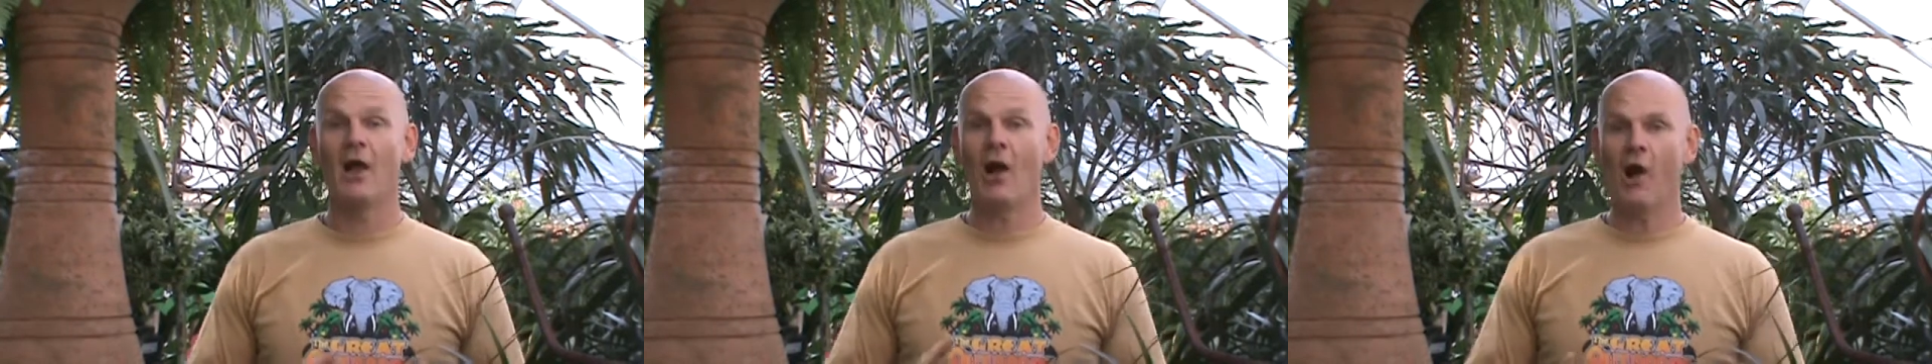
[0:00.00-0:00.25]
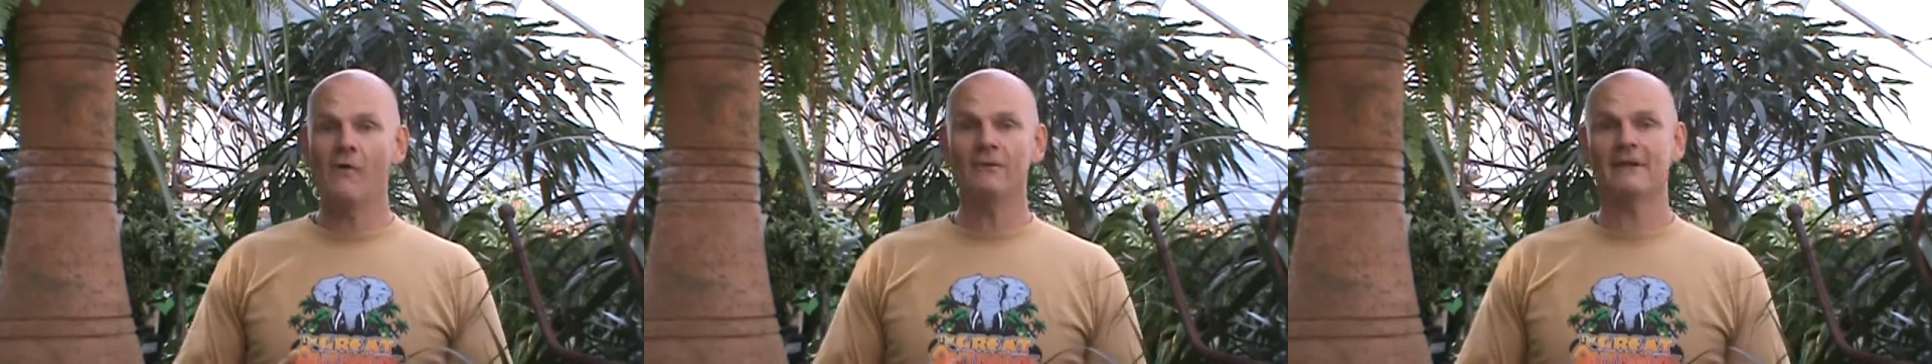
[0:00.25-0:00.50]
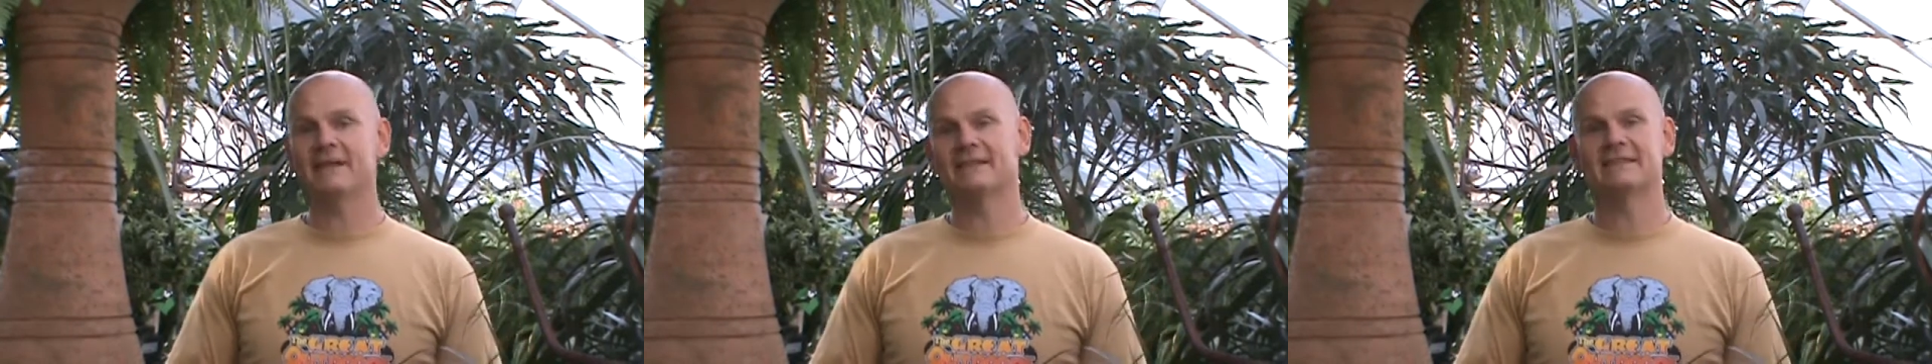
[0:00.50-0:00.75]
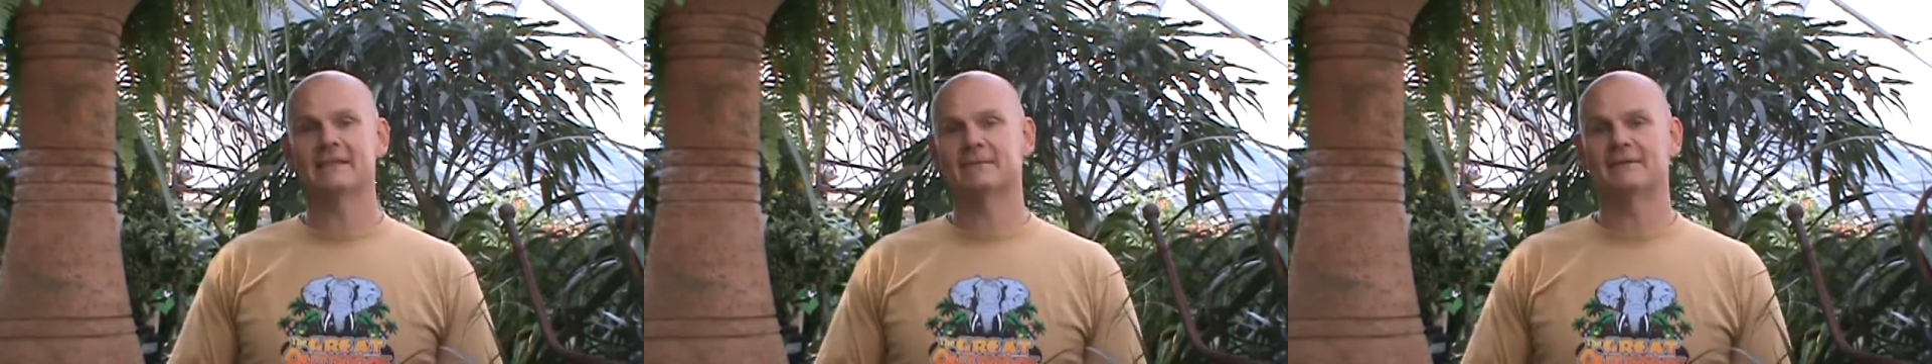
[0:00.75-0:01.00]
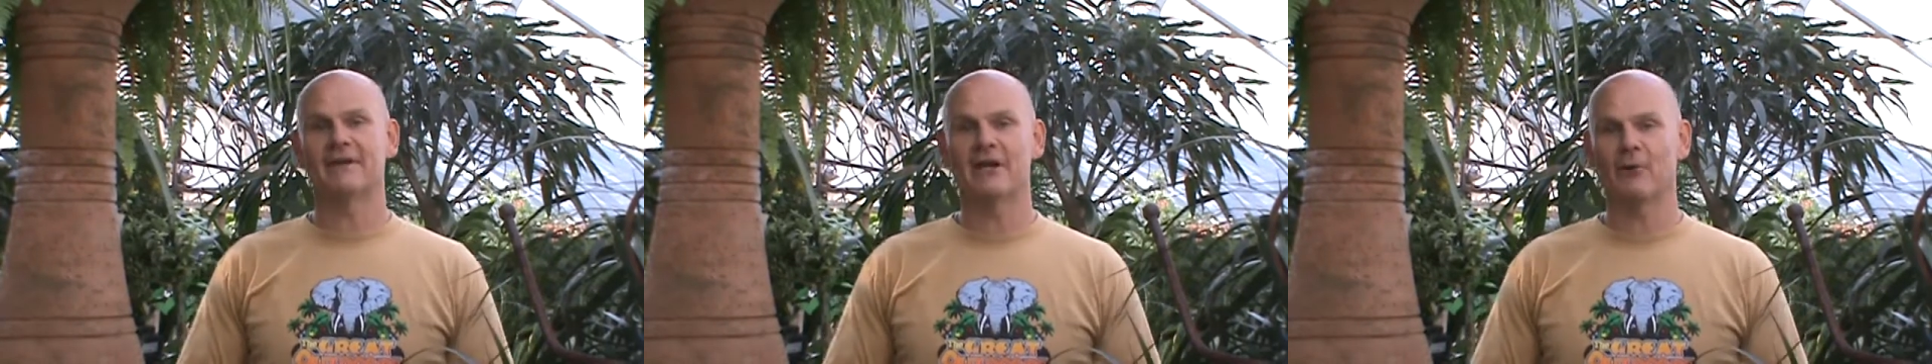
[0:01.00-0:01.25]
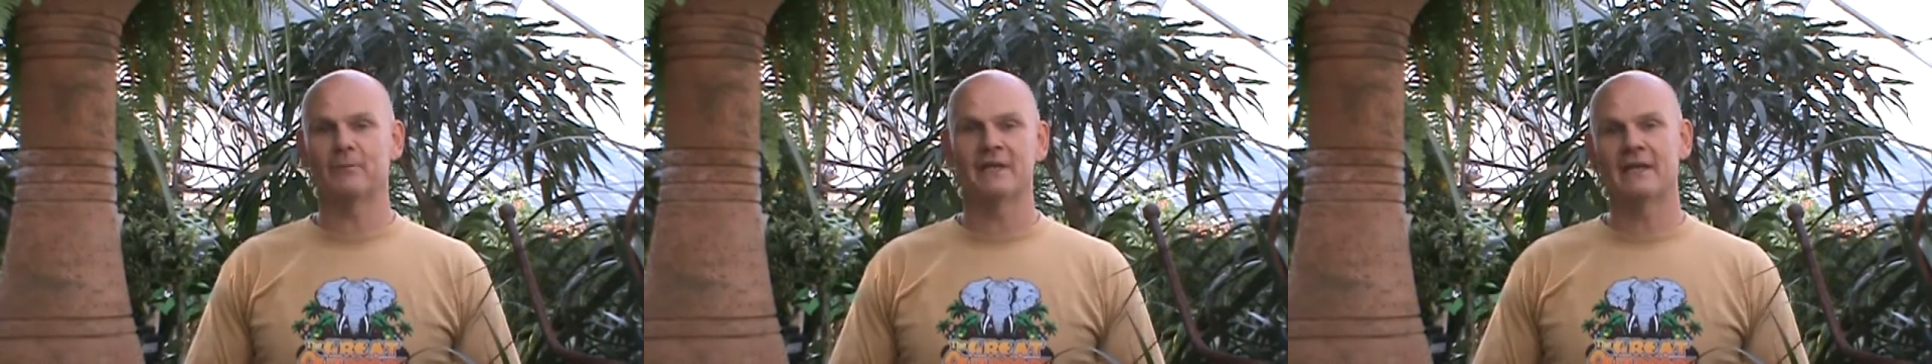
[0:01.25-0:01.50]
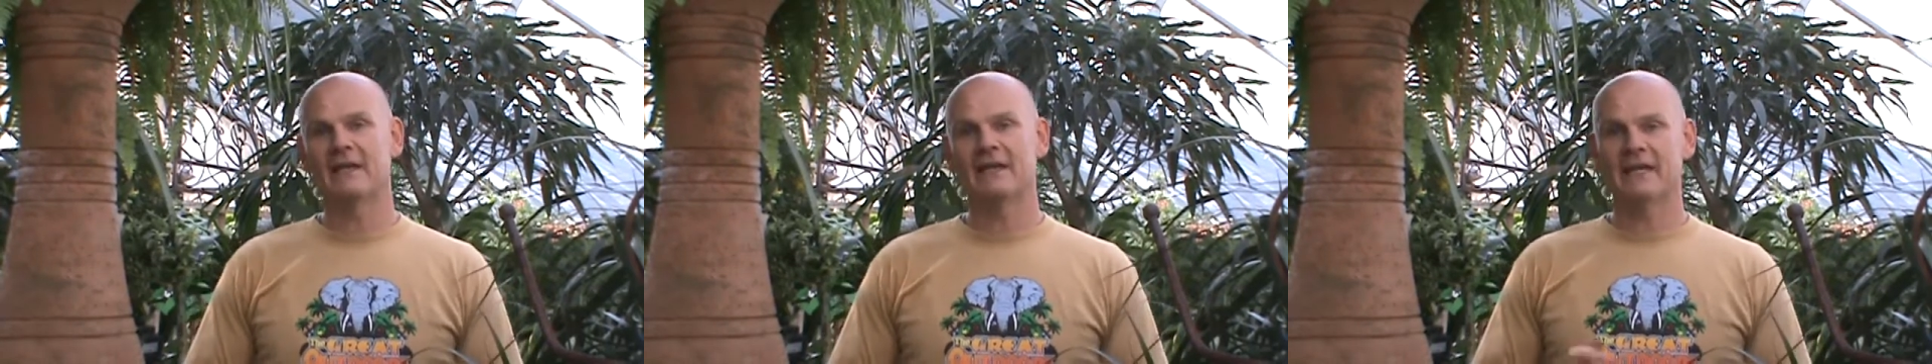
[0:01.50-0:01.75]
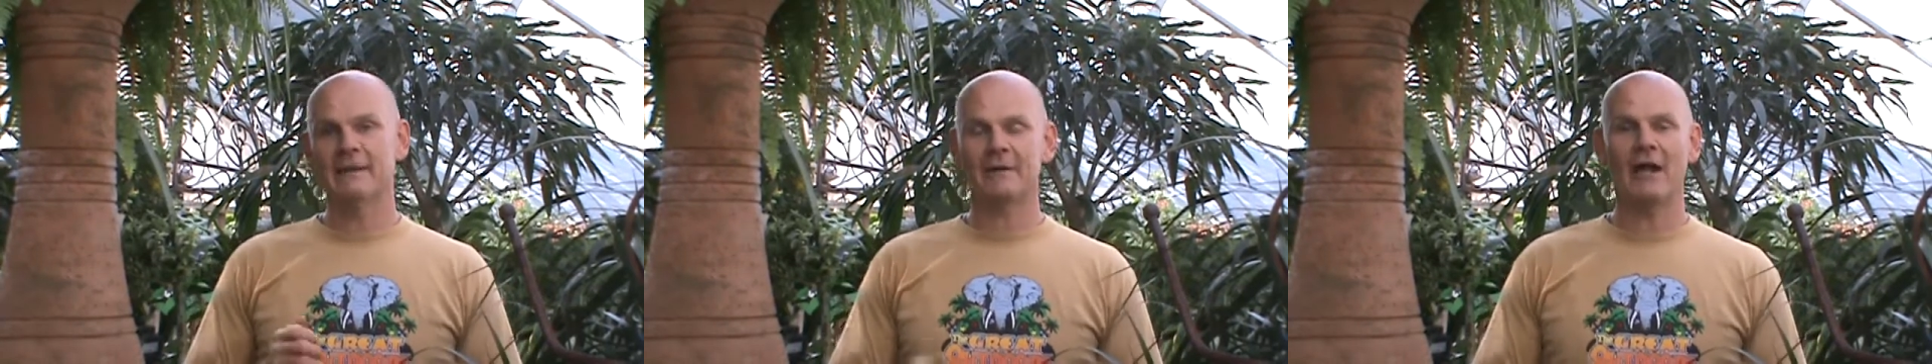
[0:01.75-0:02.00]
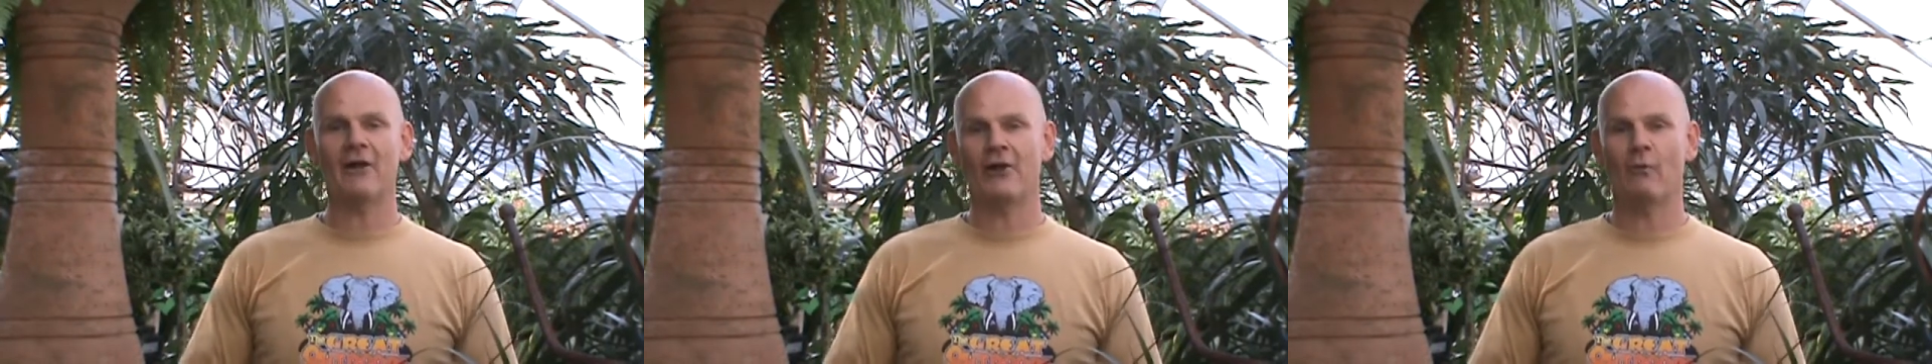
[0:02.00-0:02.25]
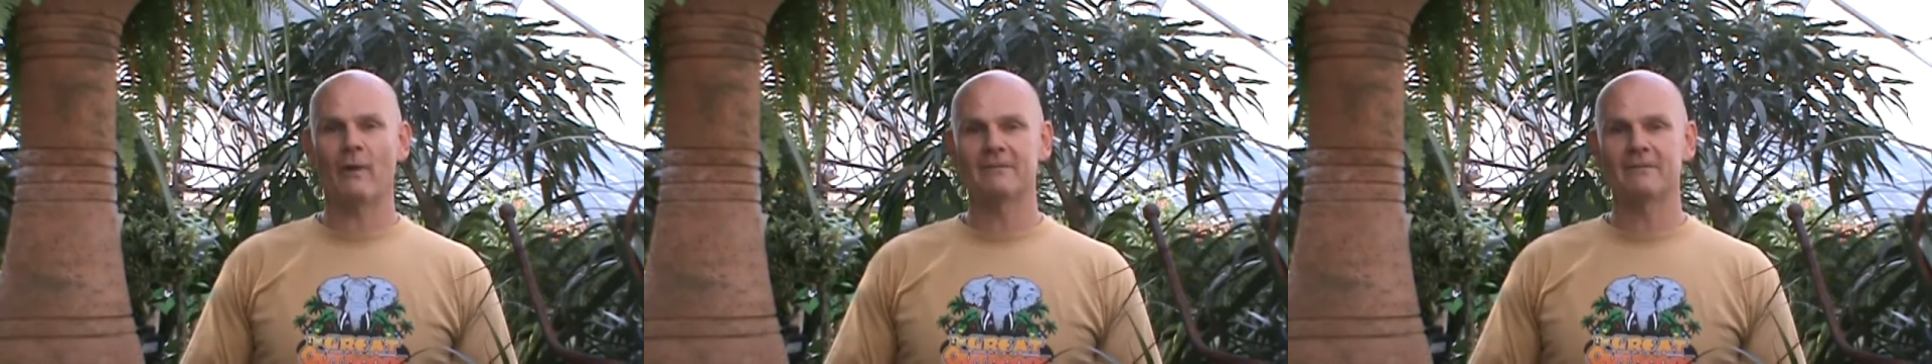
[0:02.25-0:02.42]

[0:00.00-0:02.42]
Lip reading: Hopefully these tips have helped. Keep an eye on our